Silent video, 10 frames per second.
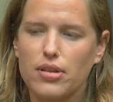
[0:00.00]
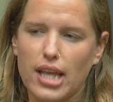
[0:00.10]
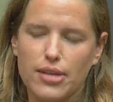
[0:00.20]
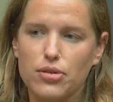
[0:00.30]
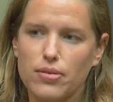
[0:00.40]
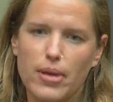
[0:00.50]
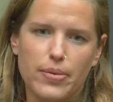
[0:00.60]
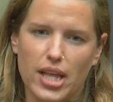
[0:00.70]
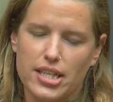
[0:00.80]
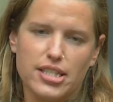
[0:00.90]
like do
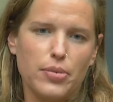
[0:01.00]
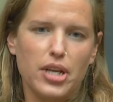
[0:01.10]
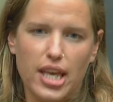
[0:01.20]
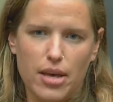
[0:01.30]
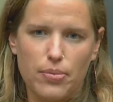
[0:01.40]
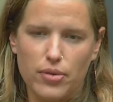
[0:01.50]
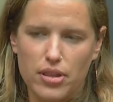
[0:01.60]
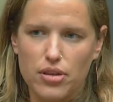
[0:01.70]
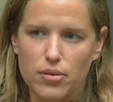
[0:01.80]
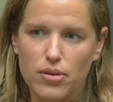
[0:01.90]
maybe like a summer camp
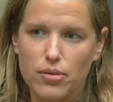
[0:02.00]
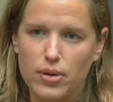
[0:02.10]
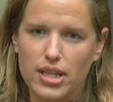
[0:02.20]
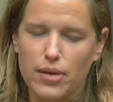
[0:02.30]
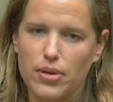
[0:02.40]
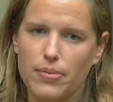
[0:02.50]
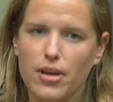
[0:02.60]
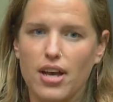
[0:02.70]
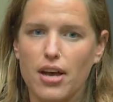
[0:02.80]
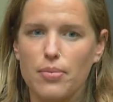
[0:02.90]
with youth where they would
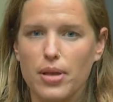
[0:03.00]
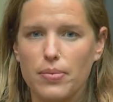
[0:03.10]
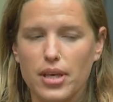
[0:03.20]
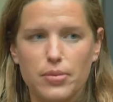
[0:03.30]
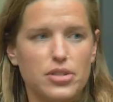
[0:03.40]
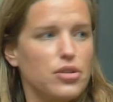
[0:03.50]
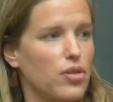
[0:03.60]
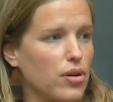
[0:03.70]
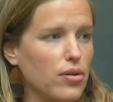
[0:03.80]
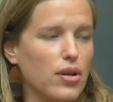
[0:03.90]
come and be able to
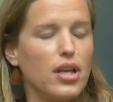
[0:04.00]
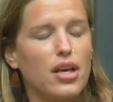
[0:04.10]
grow